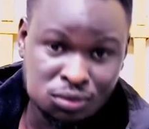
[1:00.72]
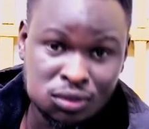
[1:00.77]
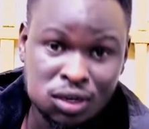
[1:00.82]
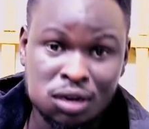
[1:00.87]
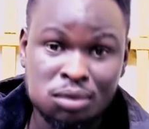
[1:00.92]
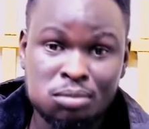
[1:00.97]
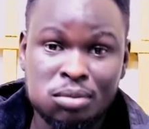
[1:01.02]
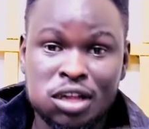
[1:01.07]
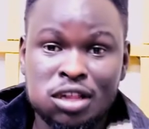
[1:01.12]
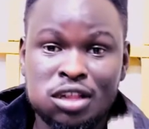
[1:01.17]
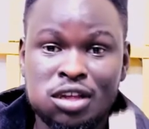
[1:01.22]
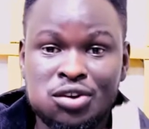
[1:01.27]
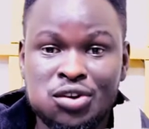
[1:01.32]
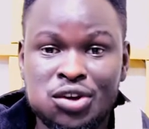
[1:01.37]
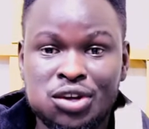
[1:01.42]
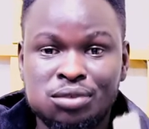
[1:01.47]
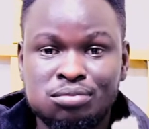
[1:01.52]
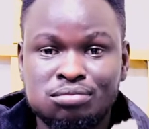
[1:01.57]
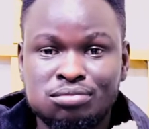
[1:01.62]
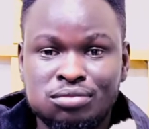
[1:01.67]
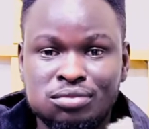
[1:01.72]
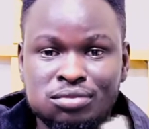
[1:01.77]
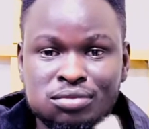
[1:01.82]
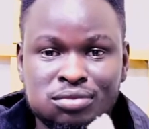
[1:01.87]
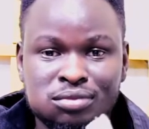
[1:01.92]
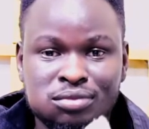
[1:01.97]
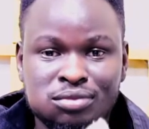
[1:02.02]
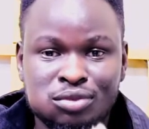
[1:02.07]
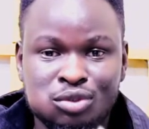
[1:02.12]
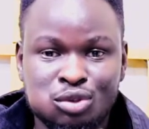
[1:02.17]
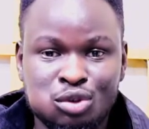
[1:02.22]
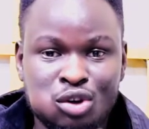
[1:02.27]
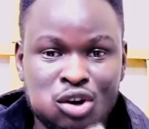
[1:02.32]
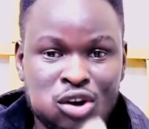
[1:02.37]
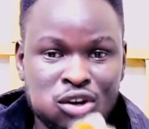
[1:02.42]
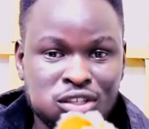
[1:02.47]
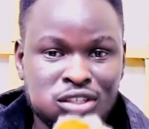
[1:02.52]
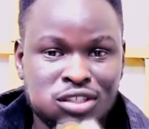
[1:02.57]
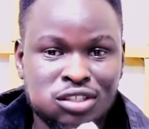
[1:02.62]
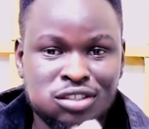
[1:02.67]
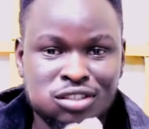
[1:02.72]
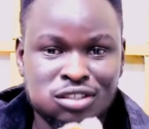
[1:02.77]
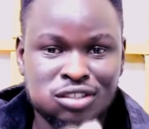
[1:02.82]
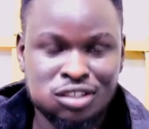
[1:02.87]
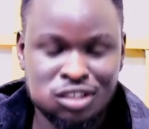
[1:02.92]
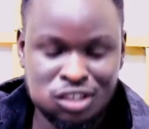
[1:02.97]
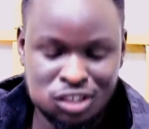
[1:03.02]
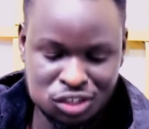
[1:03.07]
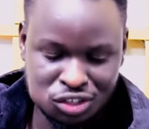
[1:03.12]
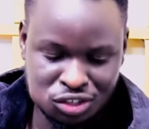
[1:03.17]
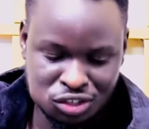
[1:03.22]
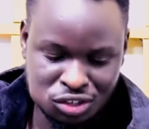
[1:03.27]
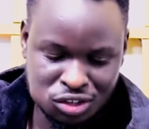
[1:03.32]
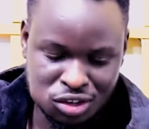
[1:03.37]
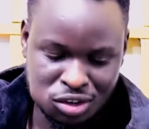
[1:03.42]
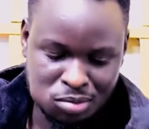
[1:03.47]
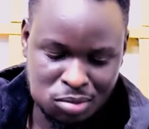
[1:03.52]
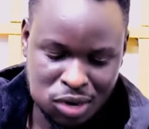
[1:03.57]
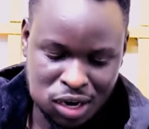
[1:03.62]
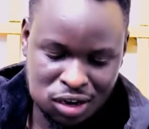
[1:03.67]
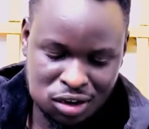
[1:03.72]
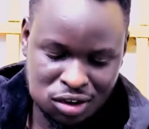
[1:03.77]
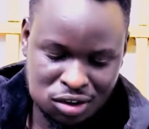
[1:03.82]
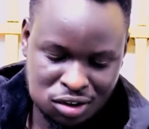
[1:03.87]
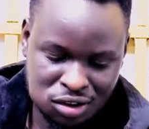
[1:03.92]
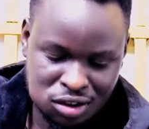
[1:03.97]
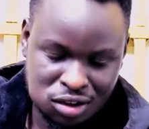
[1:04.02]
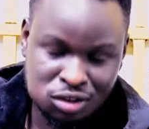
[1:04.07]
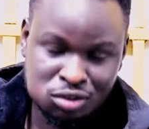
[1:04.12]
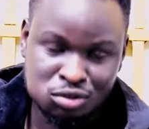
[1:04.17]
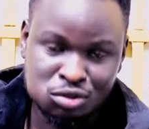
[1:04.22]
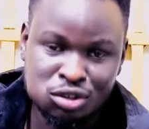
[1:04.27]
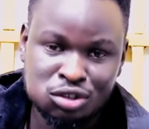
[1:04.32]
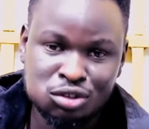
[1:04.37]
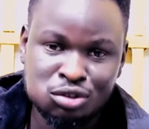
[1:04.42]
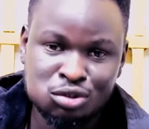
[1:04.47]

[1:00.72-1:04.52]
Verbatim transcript: And by the way, you don't eat the banana that way.